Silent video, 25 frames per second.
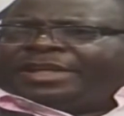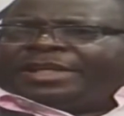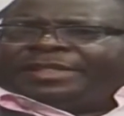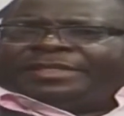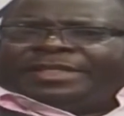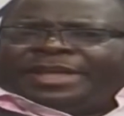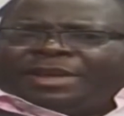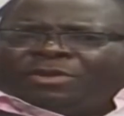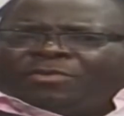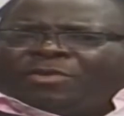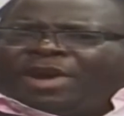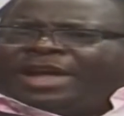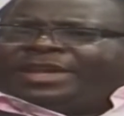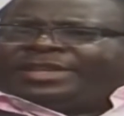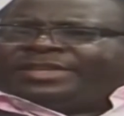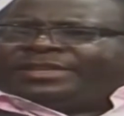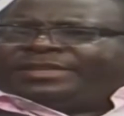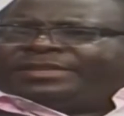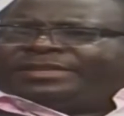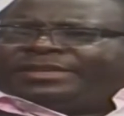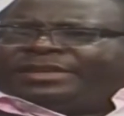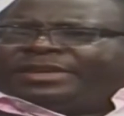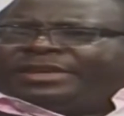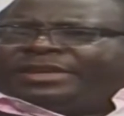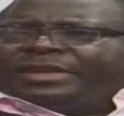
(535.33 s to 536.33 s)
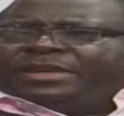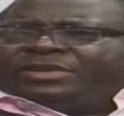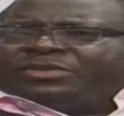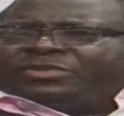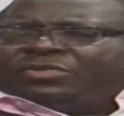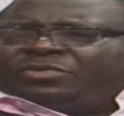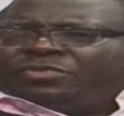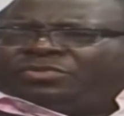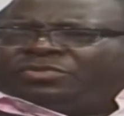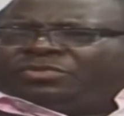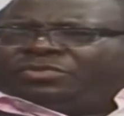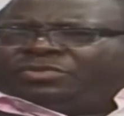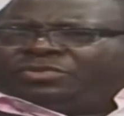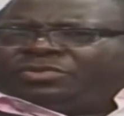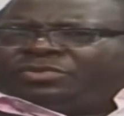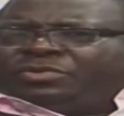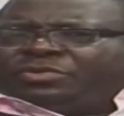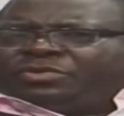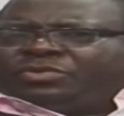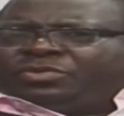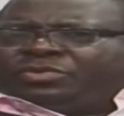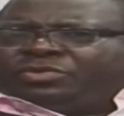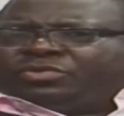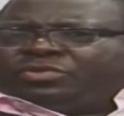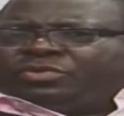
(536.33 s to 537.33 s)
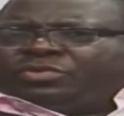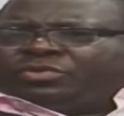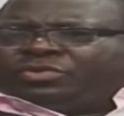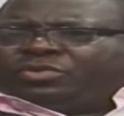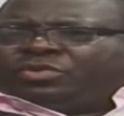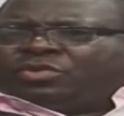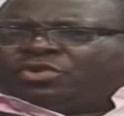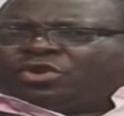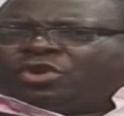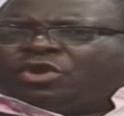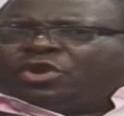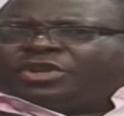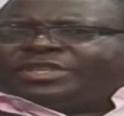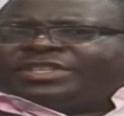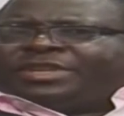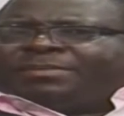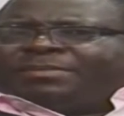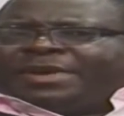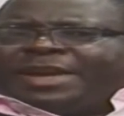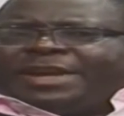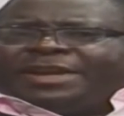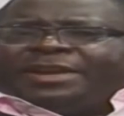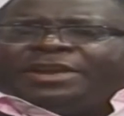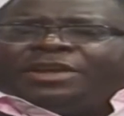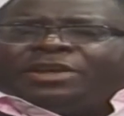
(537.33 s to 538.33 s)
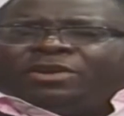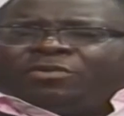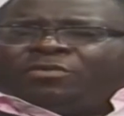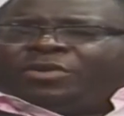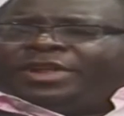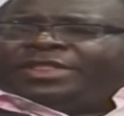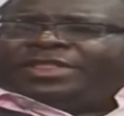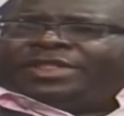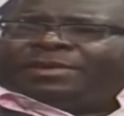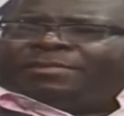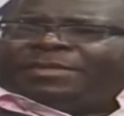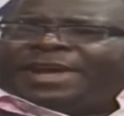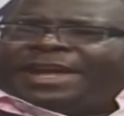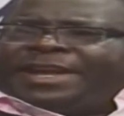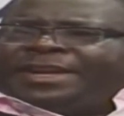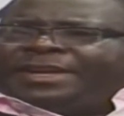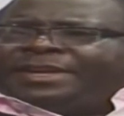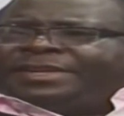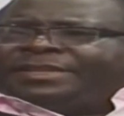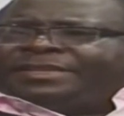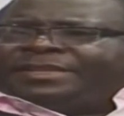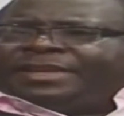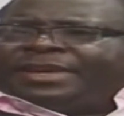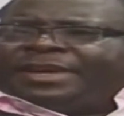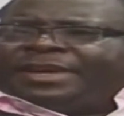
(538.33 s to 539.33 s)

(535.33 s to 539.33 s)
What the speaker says: They want to close the mine when the mine is